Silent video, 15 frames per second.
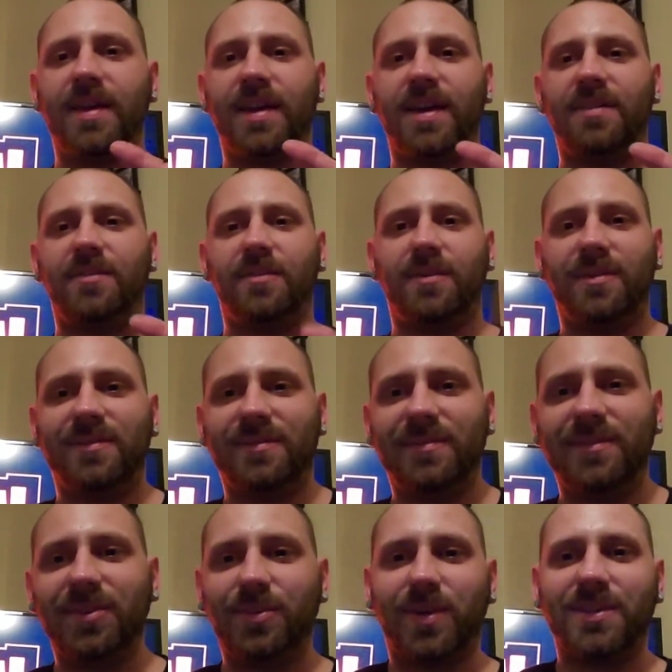Hey everyone,
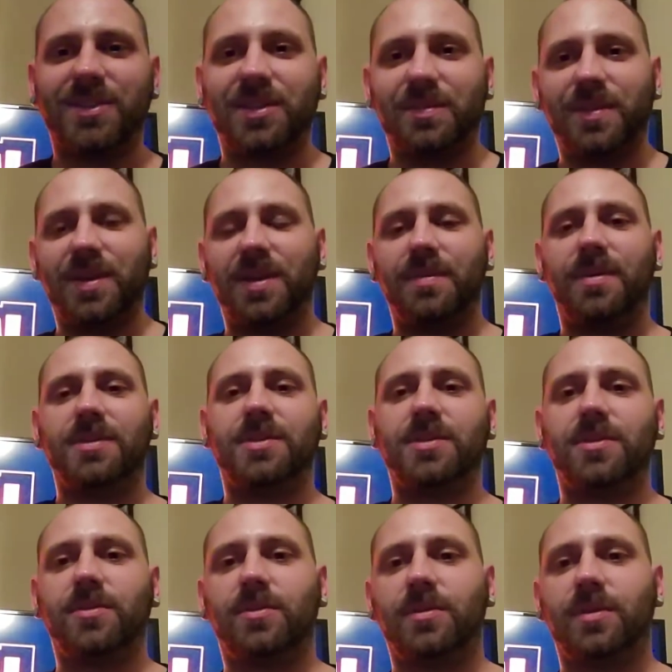you're watching the Midnight Monster
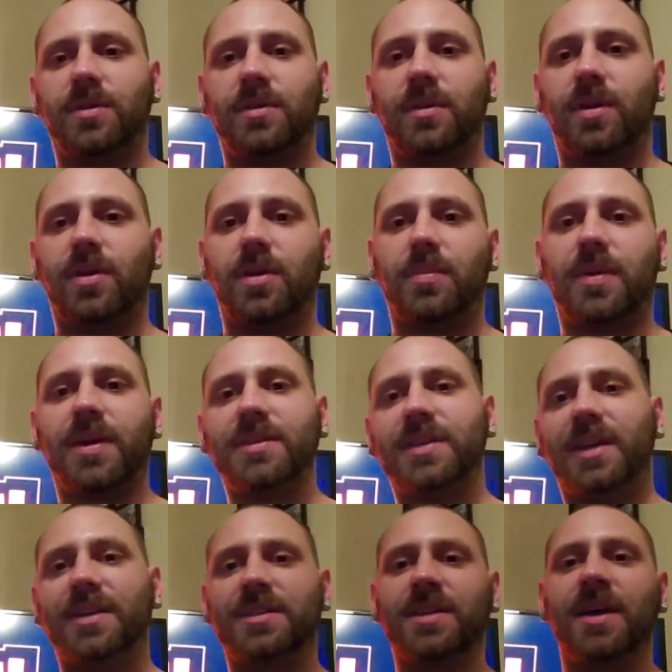Corner horror
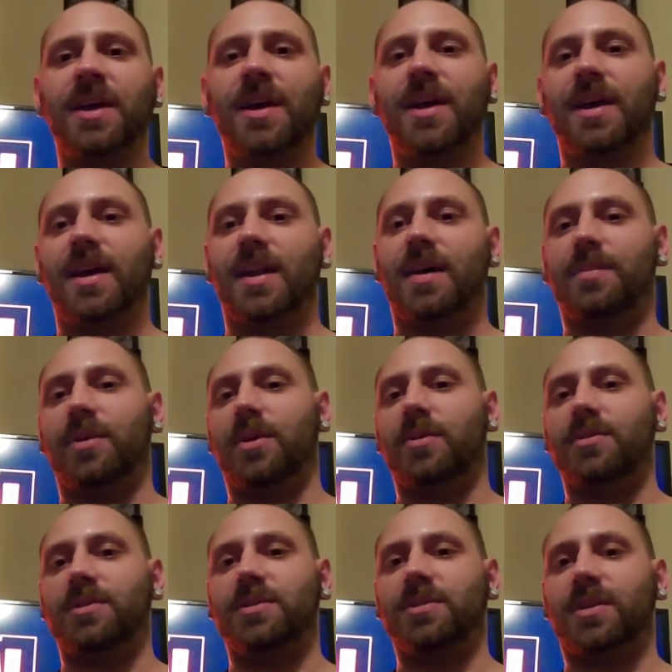podcast, and I'm your
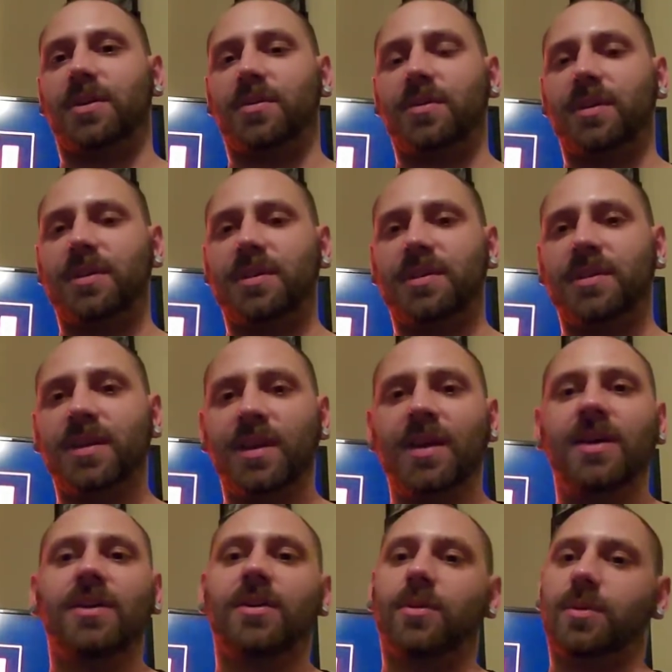host as always,
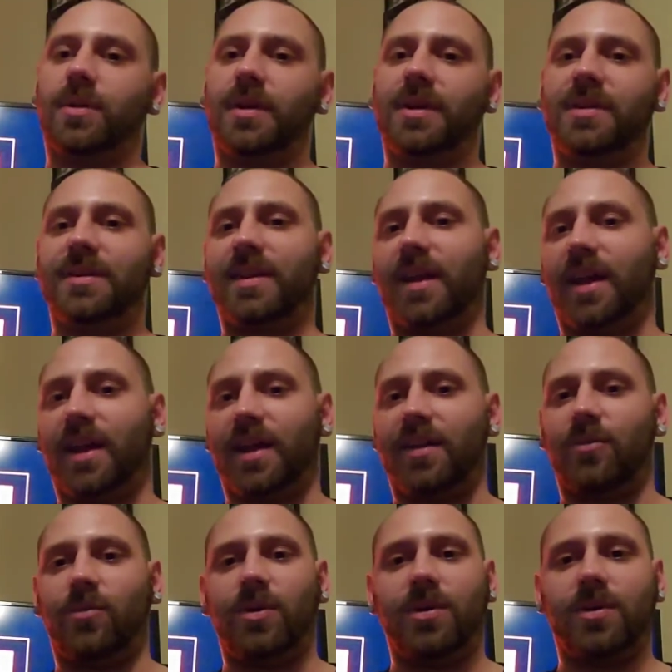Corey,
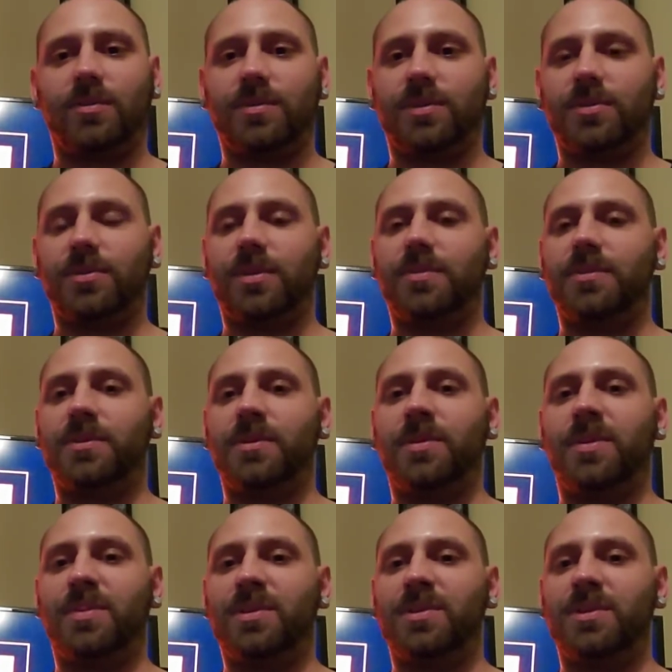and welcome to episode
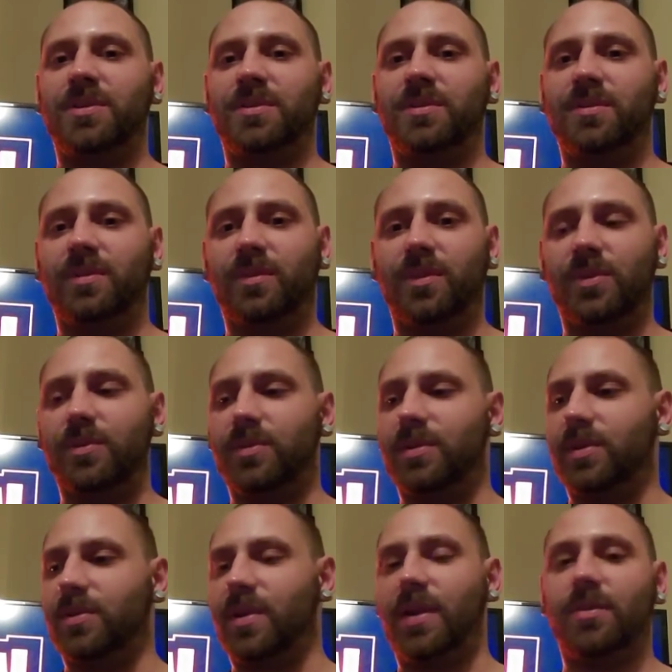number 2. We're doing
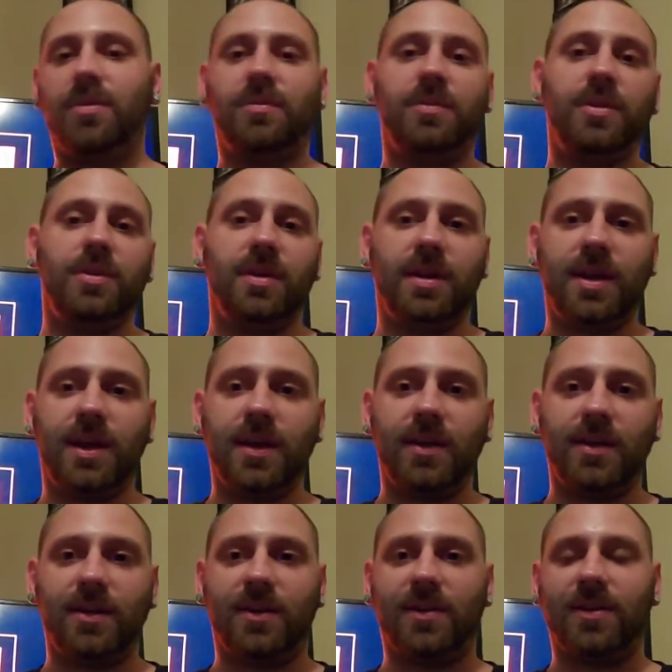a great review today
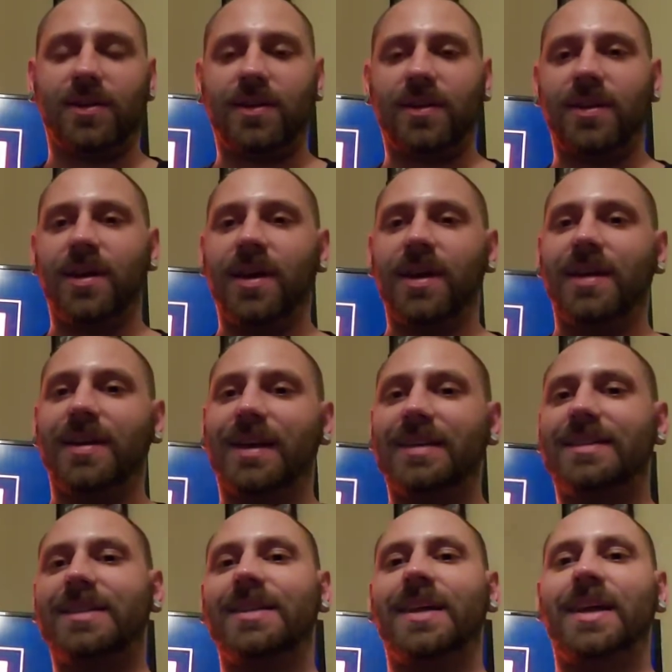on
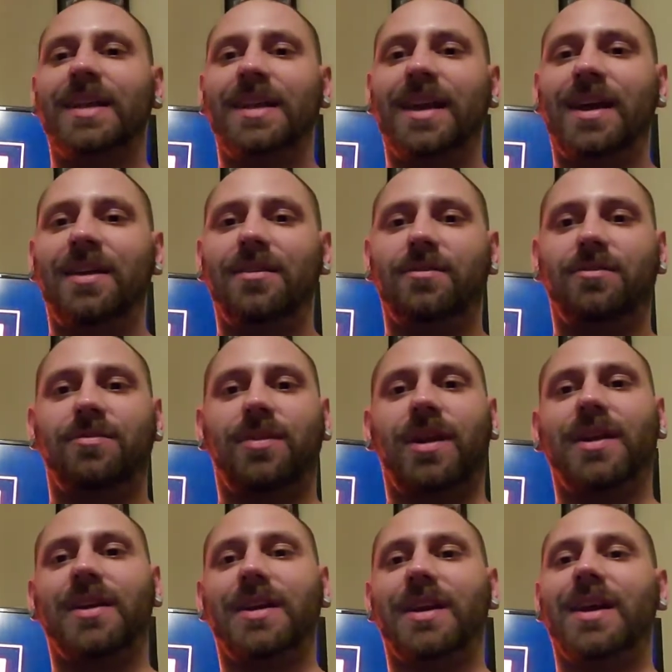1988
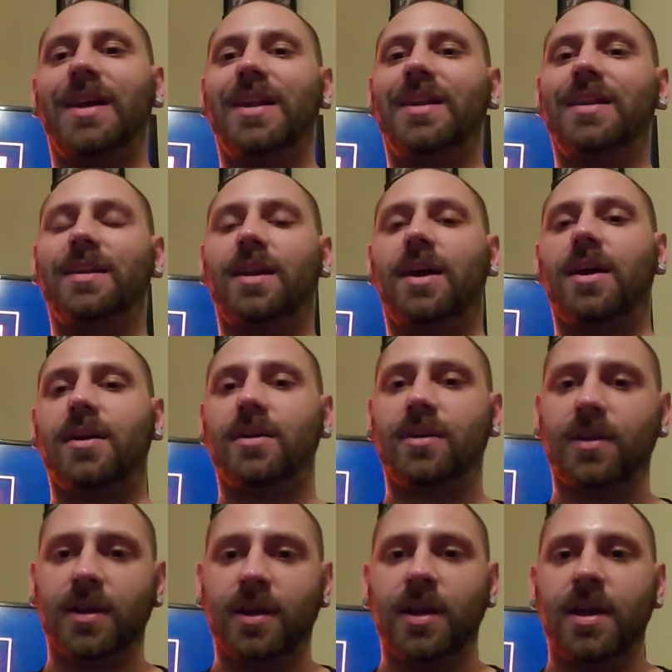Frank Henenlotter,
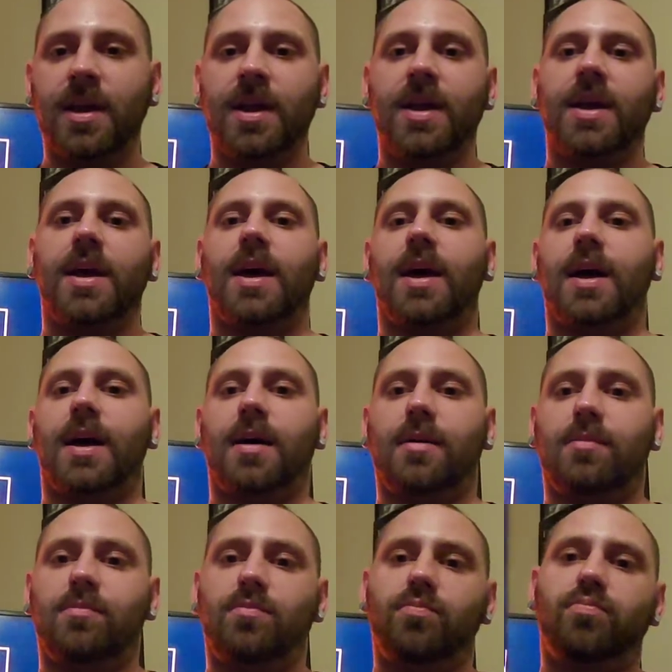uh,
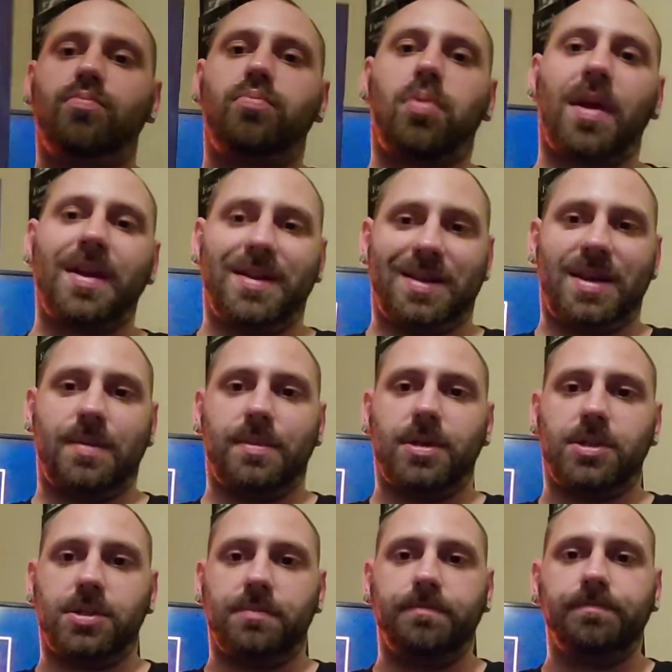Brain
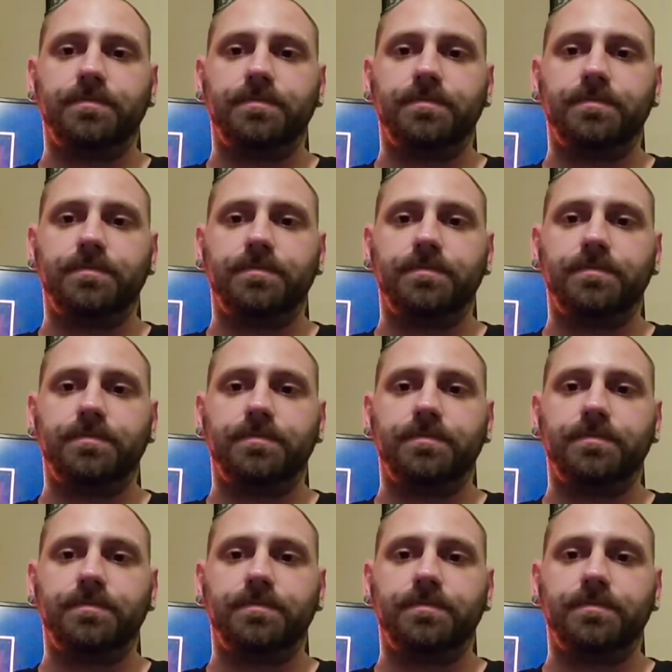Damage.